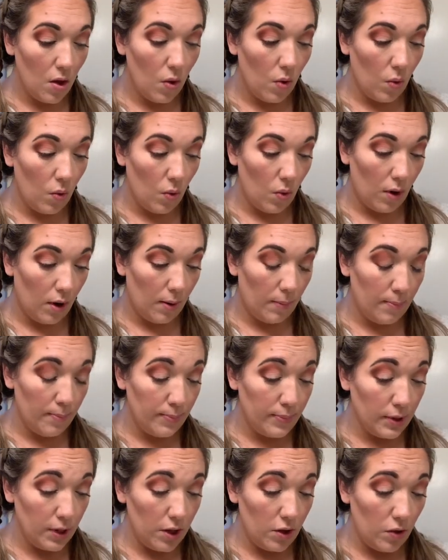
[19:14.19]
or
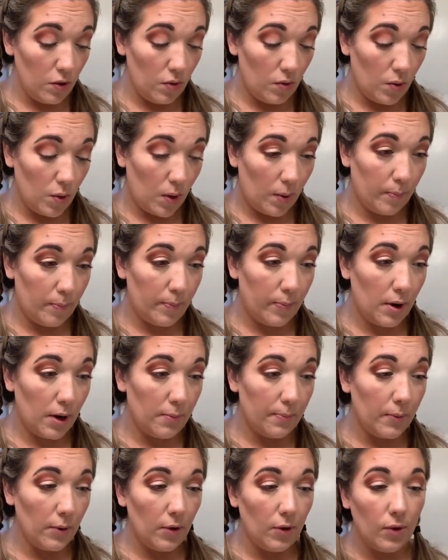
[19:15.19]
blue or
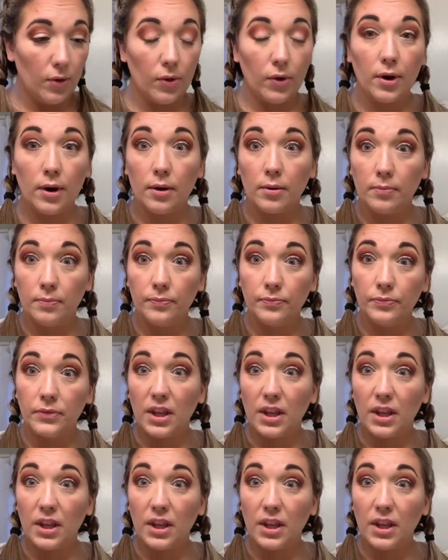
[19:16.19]
purple or